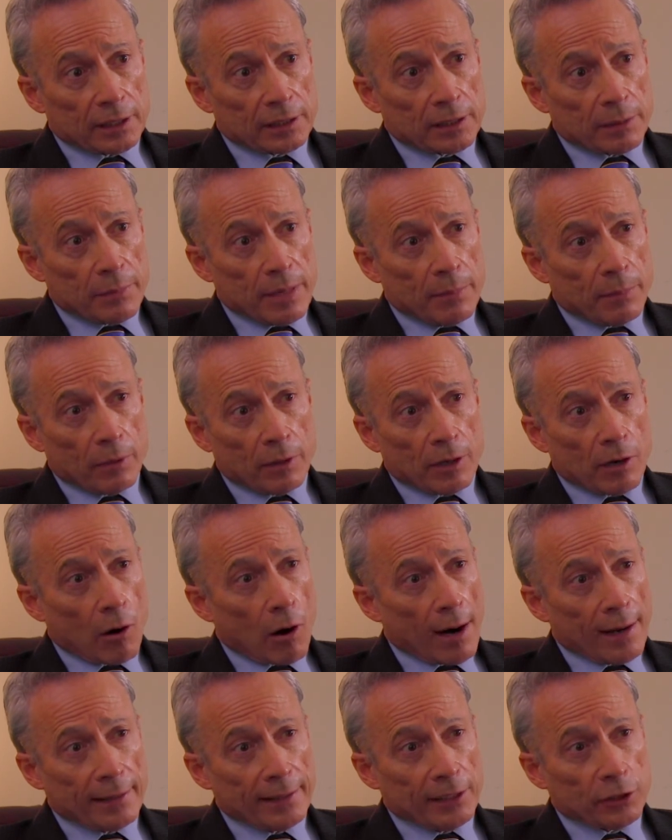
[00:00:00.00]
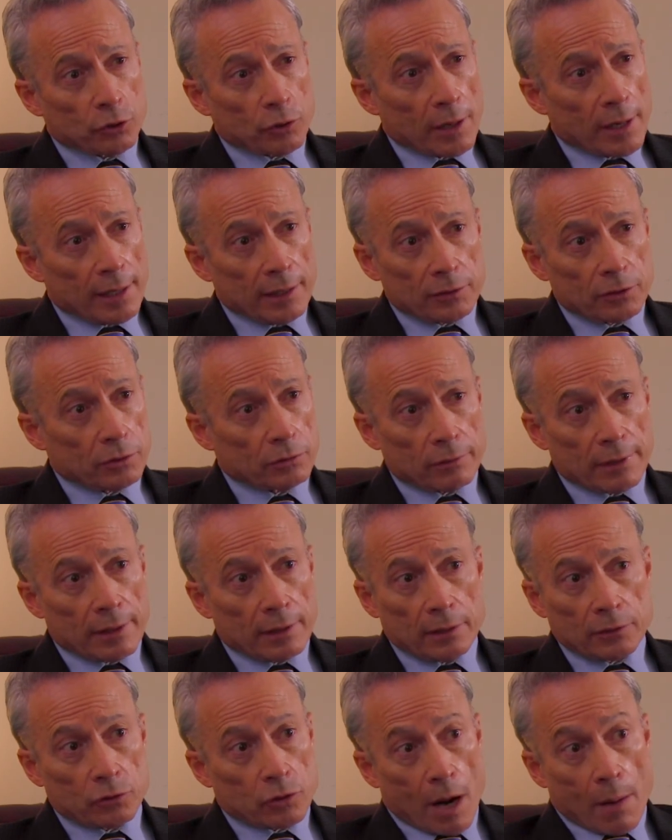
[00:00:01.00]
Some people are highly
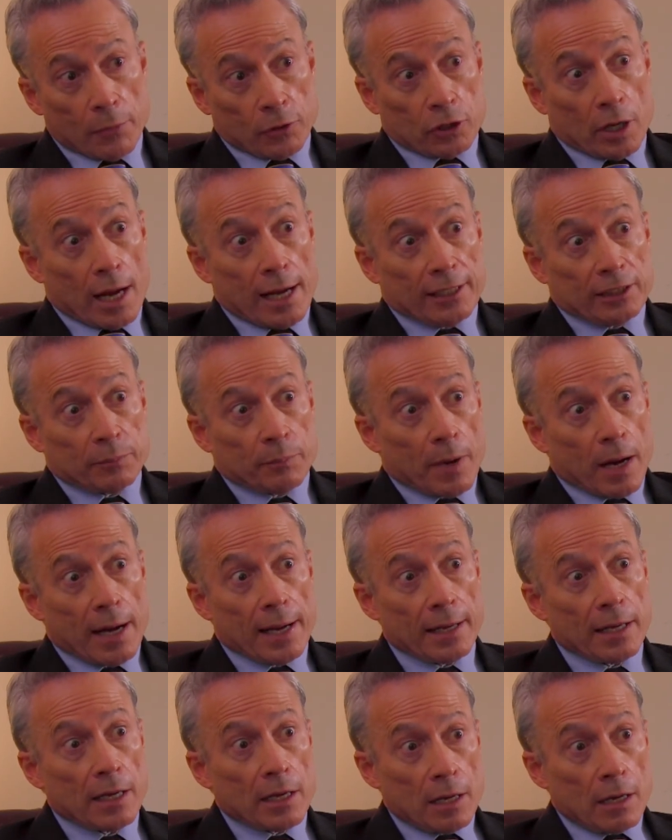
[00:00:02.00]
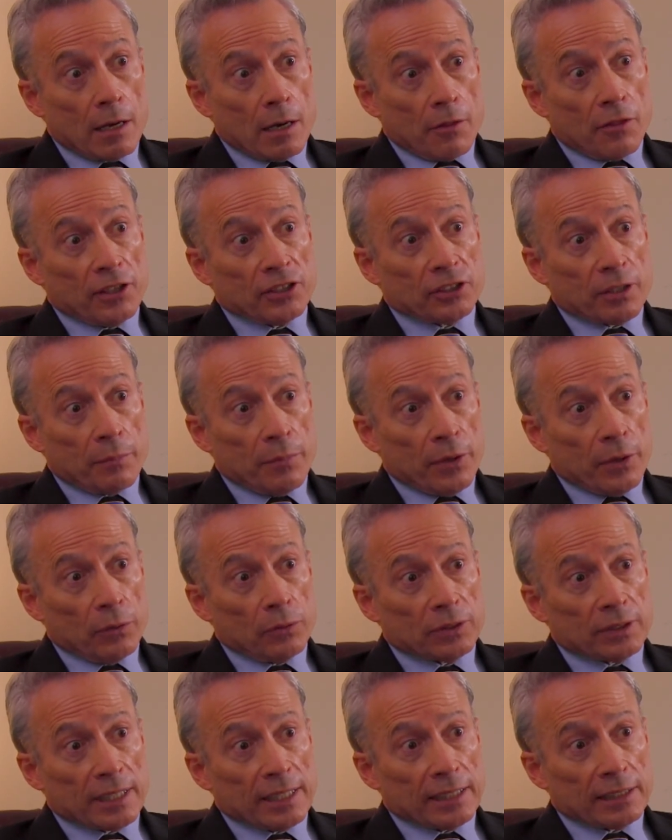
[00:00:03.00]
traumatized by this
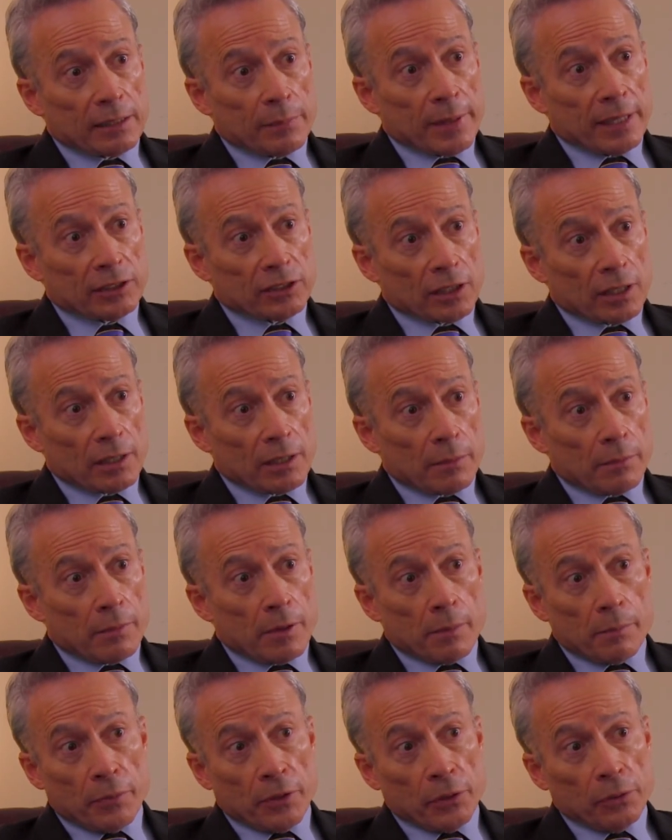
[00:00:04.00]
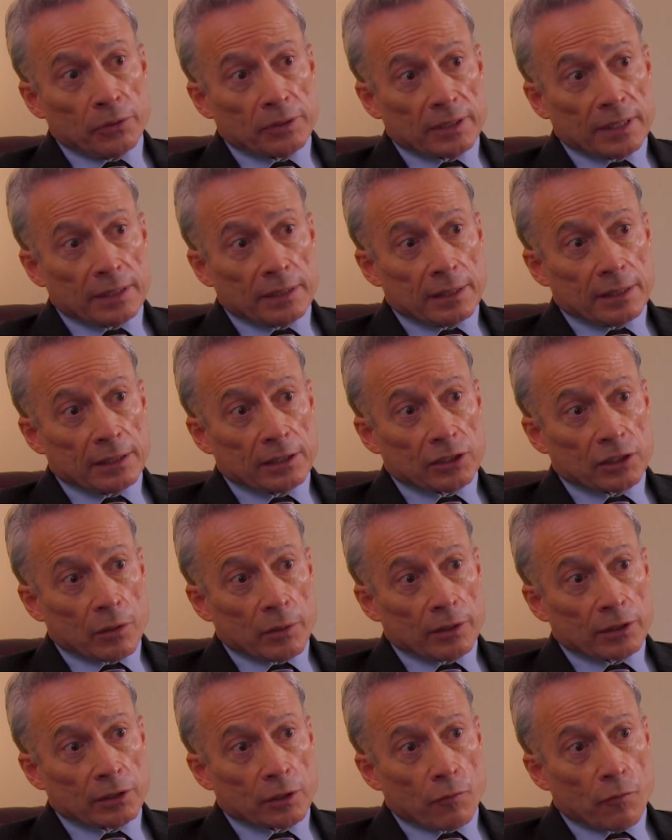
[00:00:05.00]
abuse, and it depends on the abuse and so on
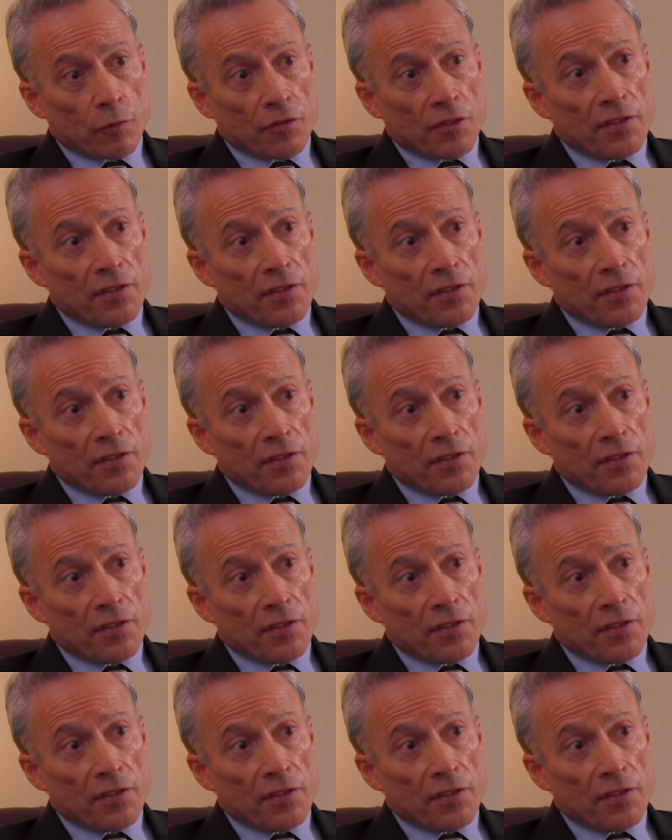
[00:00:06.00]
and so forth.